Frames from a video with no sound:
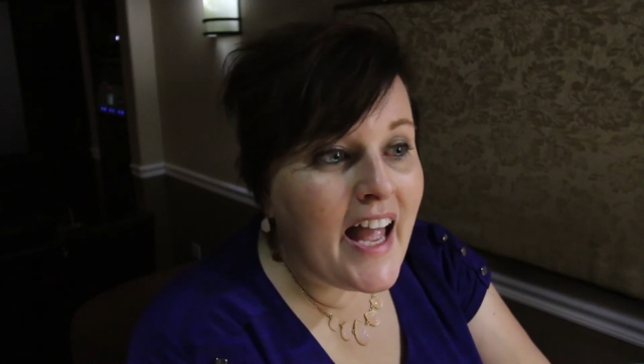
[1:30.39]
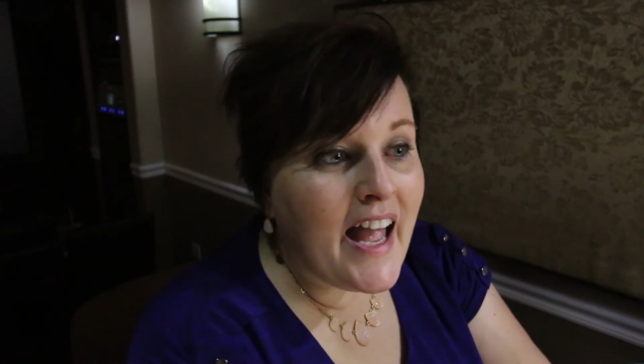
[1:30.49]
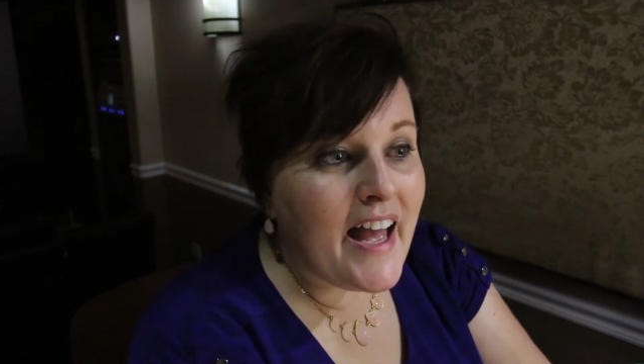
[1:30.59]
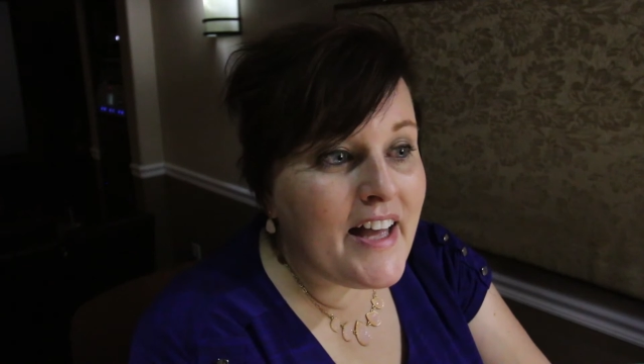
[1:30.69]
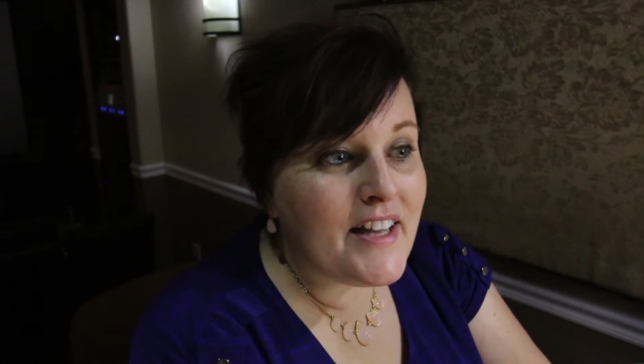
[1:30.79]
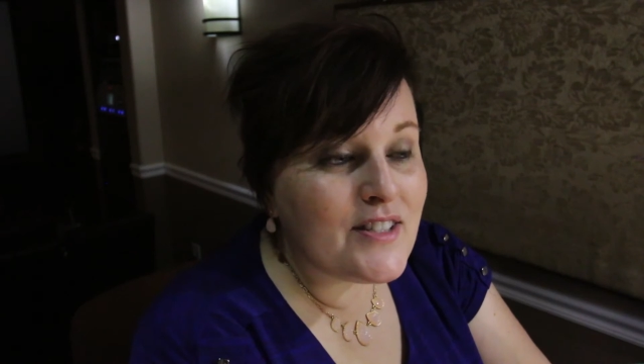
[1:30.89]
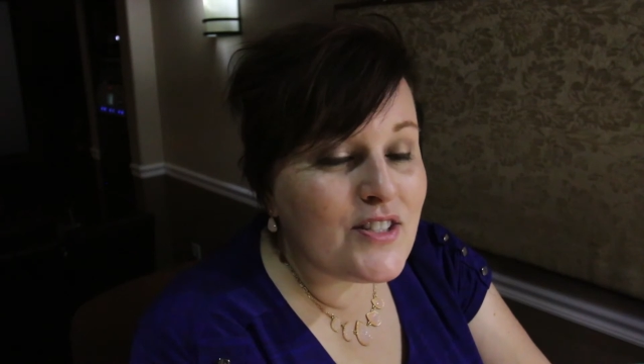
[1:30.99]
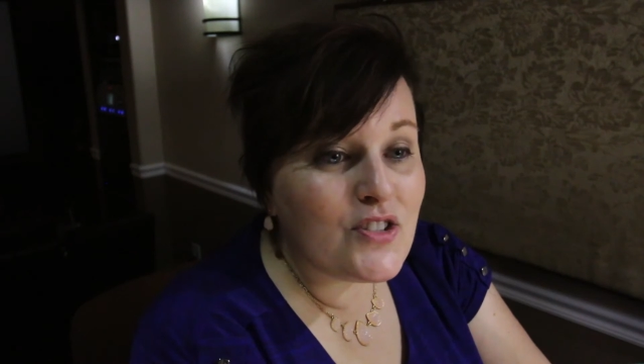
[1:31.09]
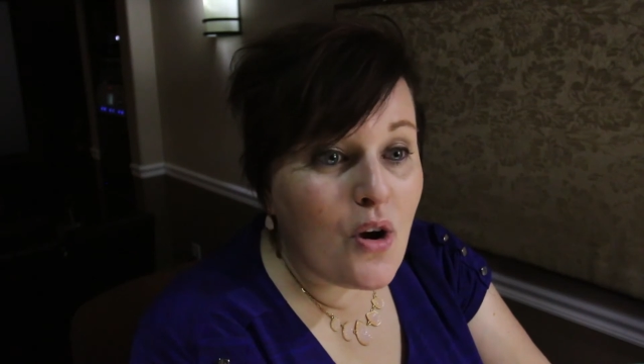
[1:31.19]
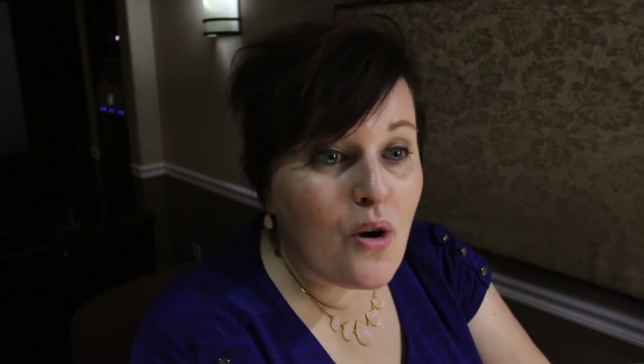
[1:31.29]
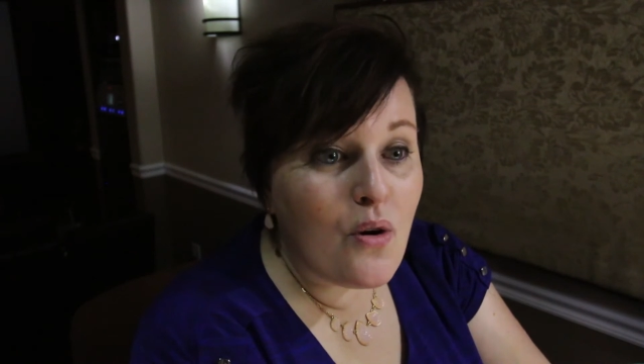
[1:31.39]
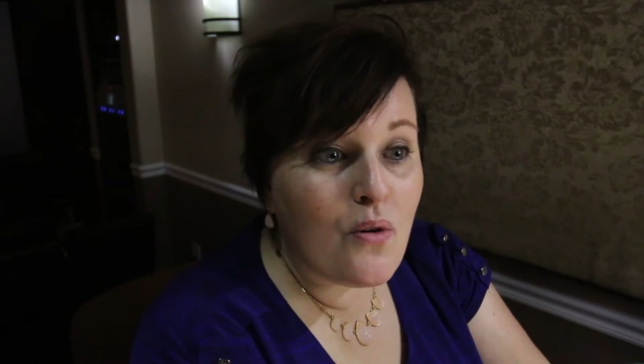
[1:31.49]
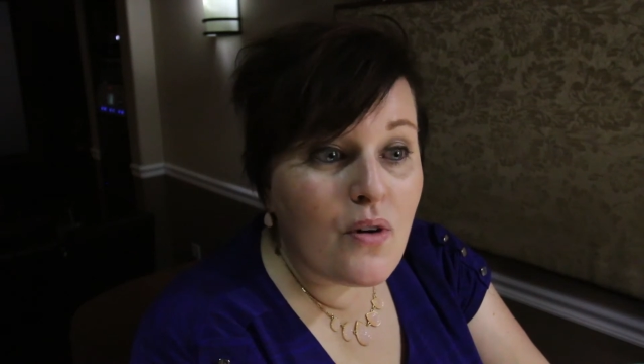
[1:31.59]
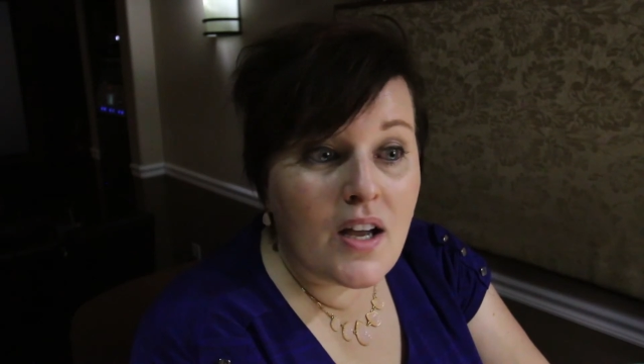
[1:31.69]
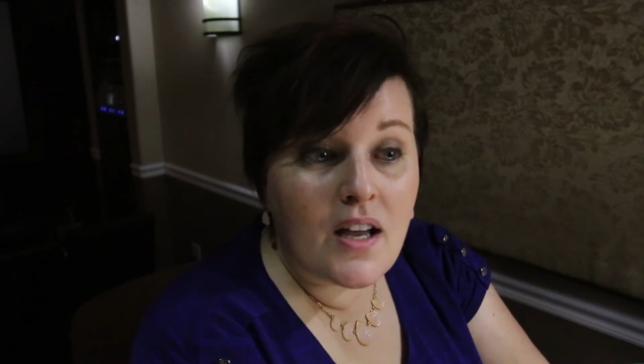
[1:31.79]
And
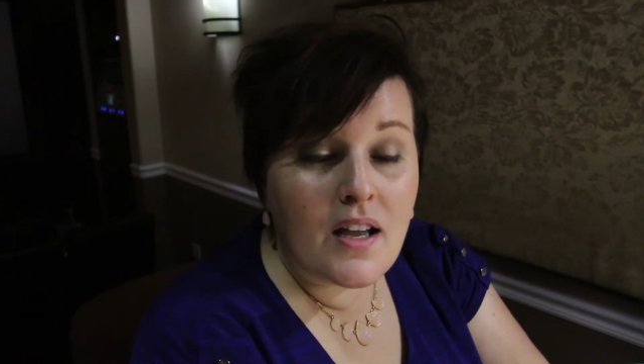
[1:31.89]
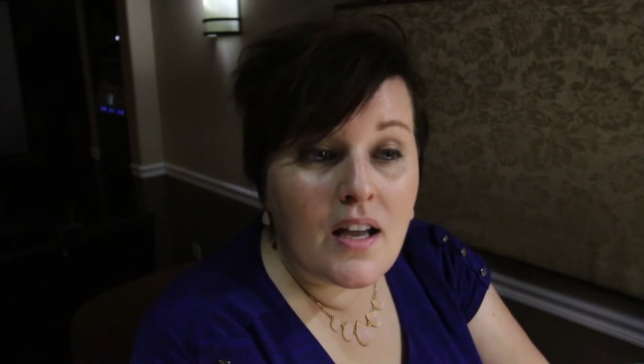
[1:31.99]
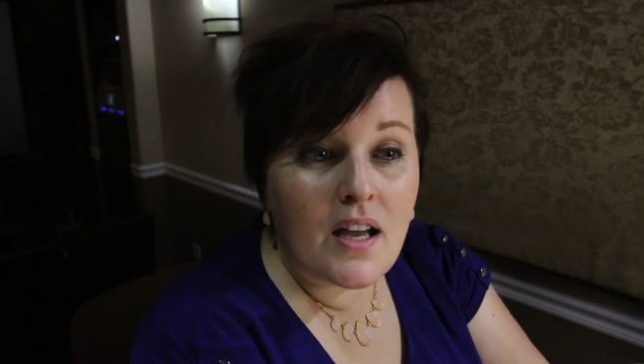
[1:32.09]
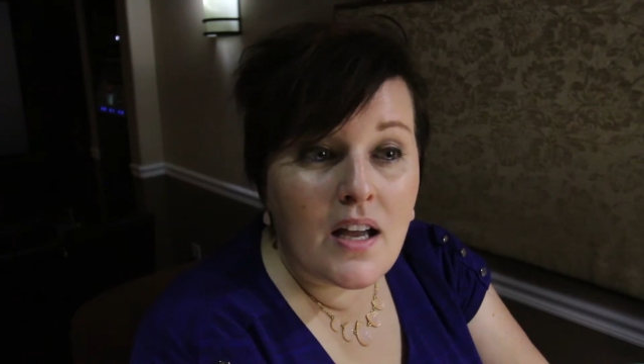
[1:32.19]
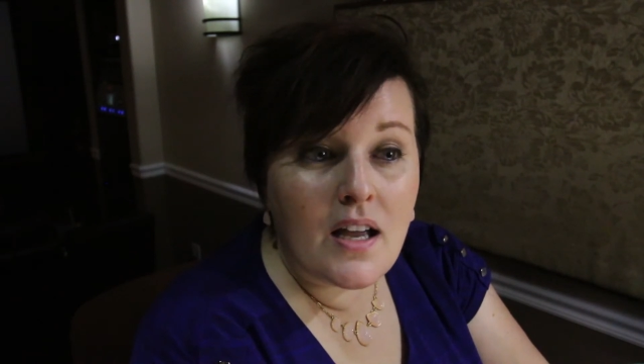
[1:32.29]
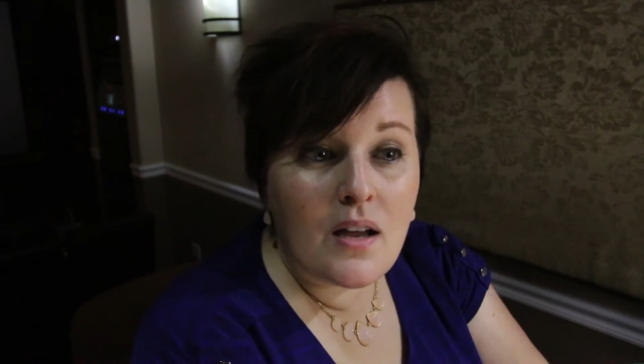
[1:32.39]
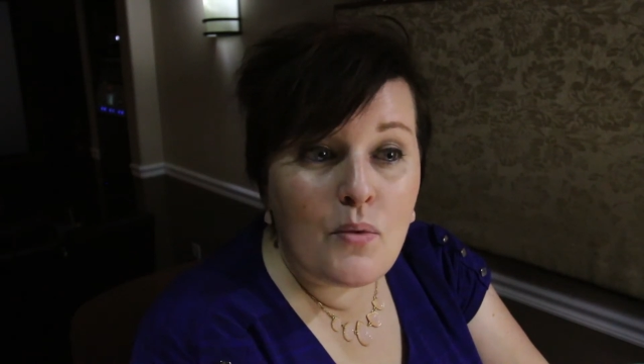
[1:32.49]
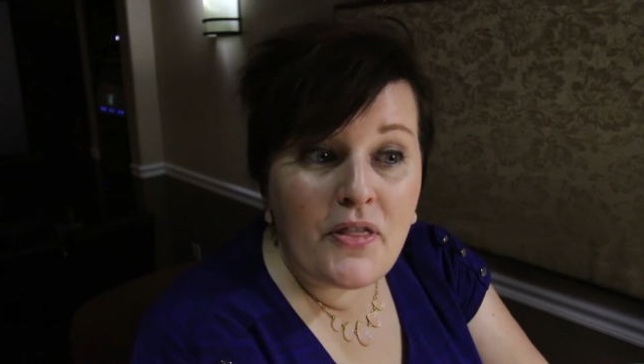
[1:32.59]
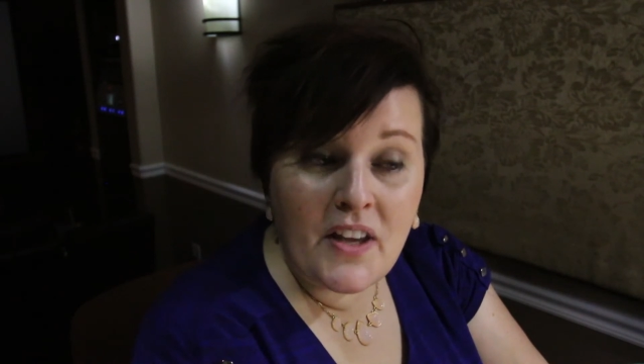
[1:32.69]
so with